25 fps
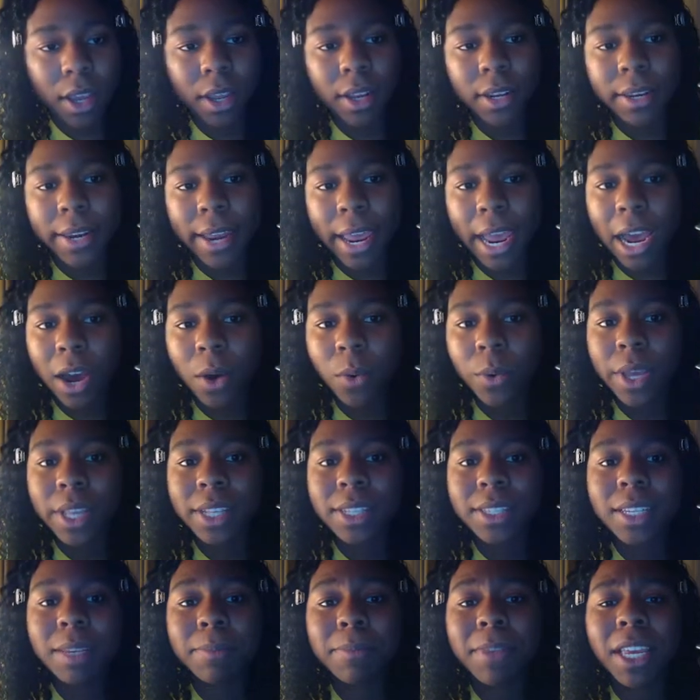Now, it
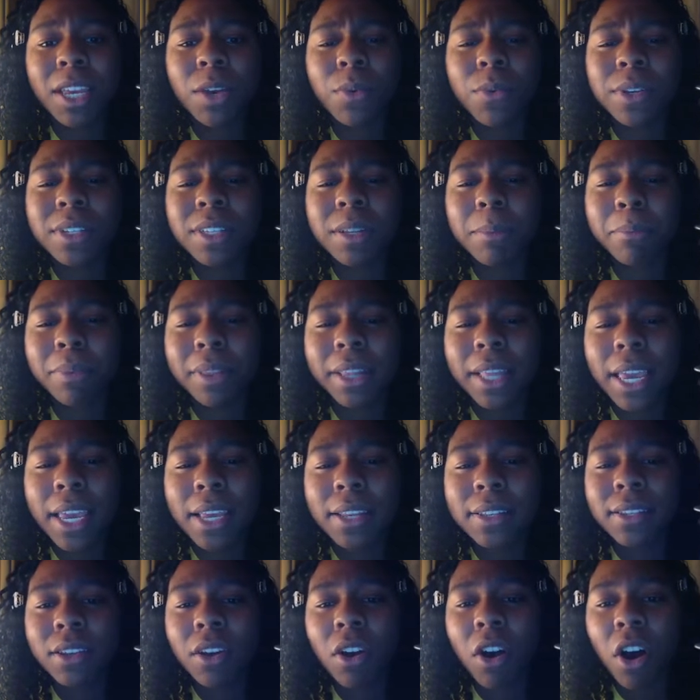seemed that it was a plan
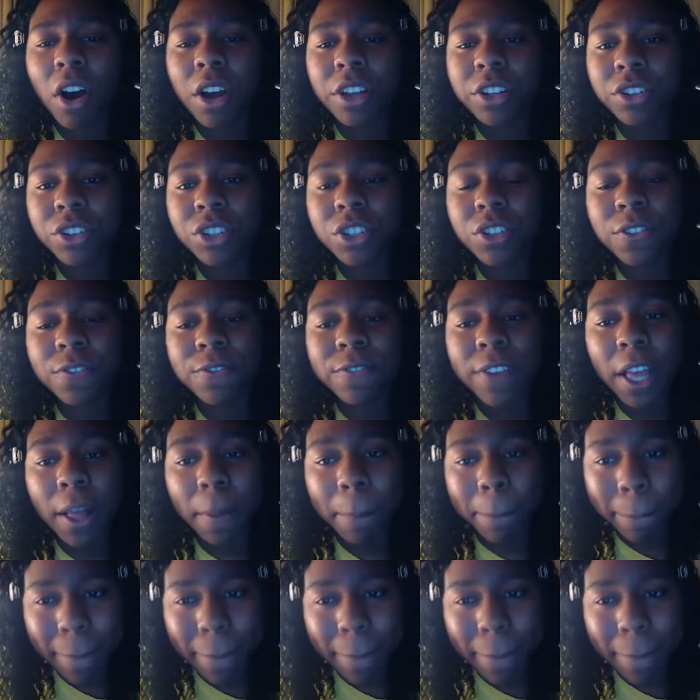to cause her to fail